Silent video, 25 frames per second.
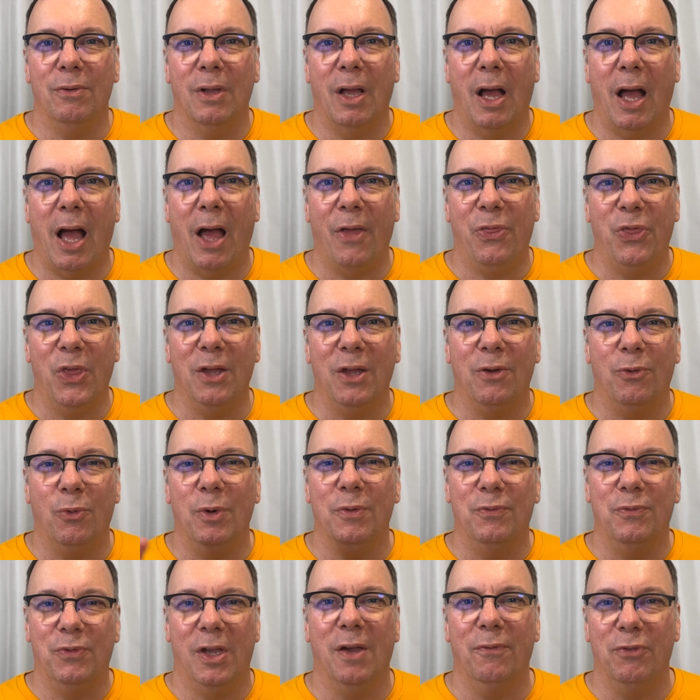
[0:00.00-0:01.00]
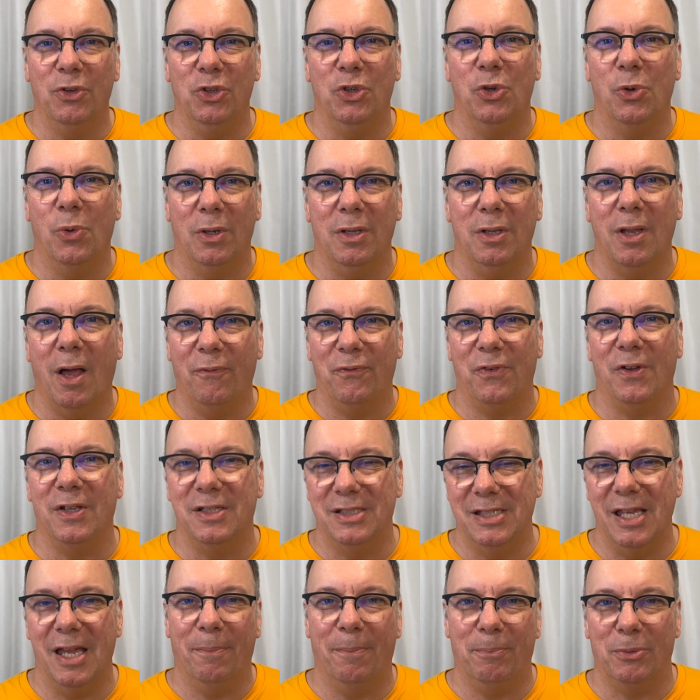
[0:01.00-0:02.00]
I think we've given you enough
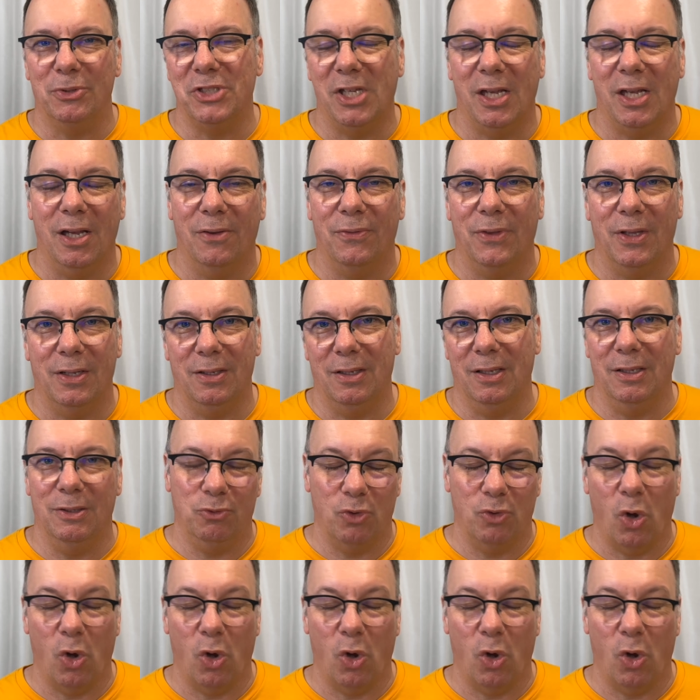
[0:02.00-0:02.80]
examples here that